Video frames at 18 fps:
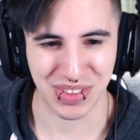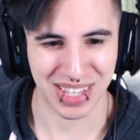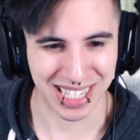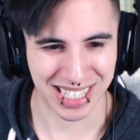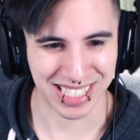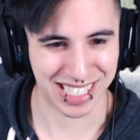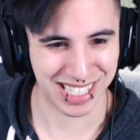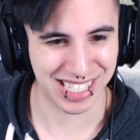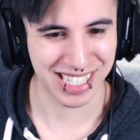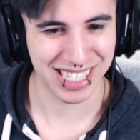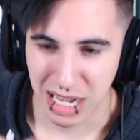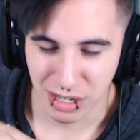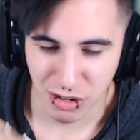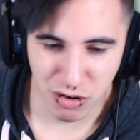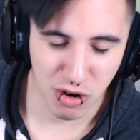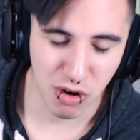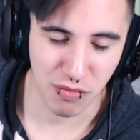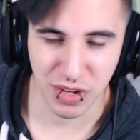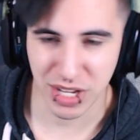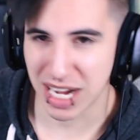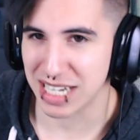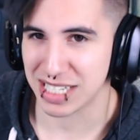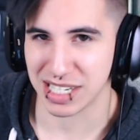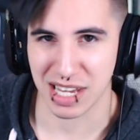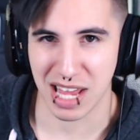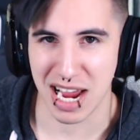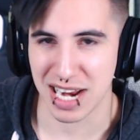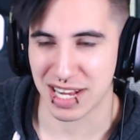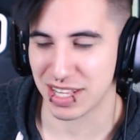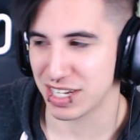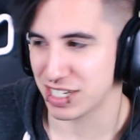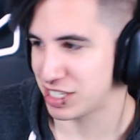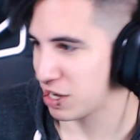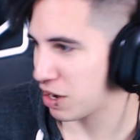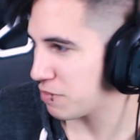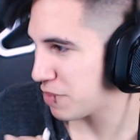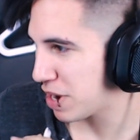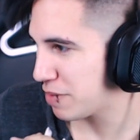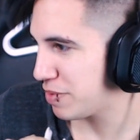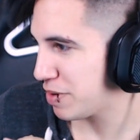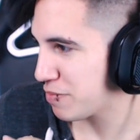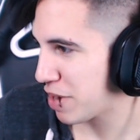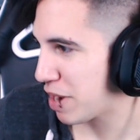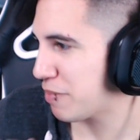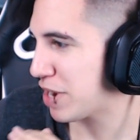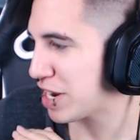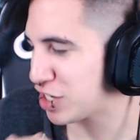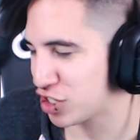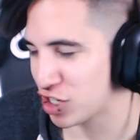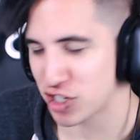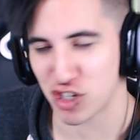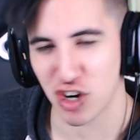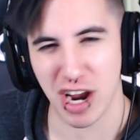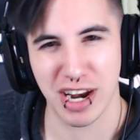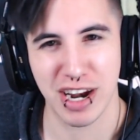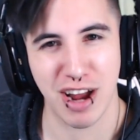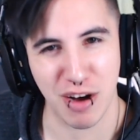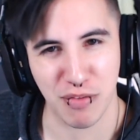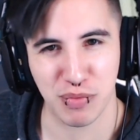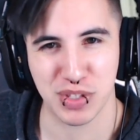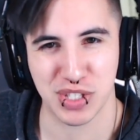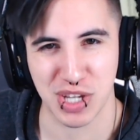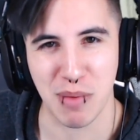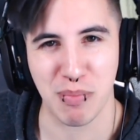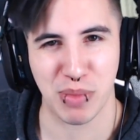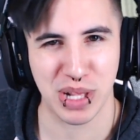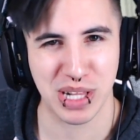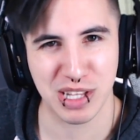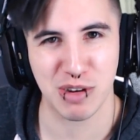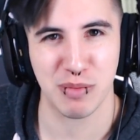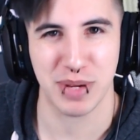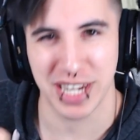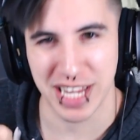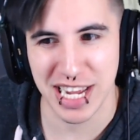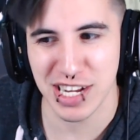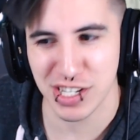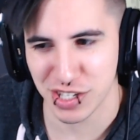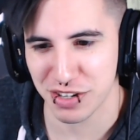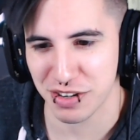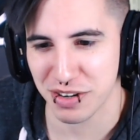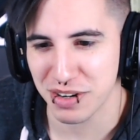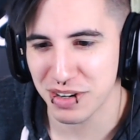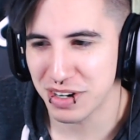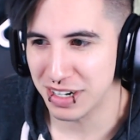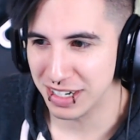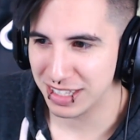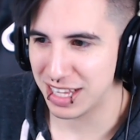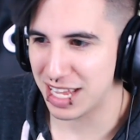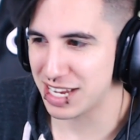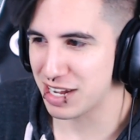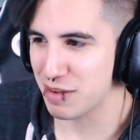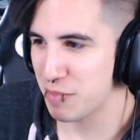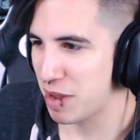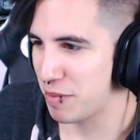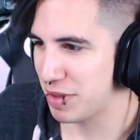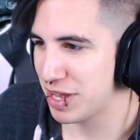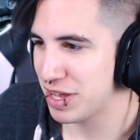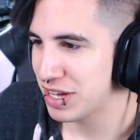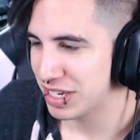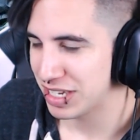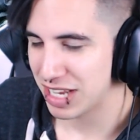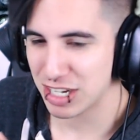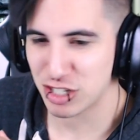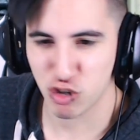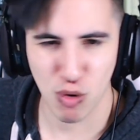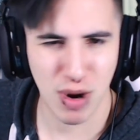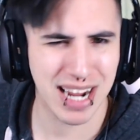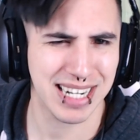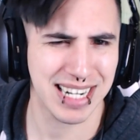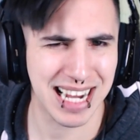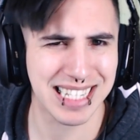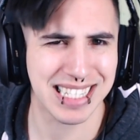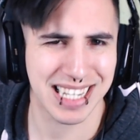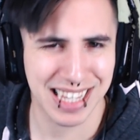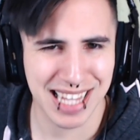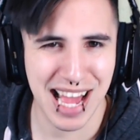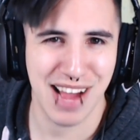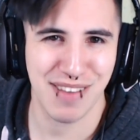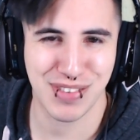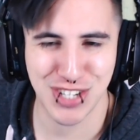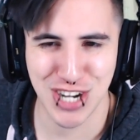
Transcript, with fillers: this. I don't know if you guys like this. Maybe maybe I should have tried it off with something a little bit easier, like maybe a try not to laugh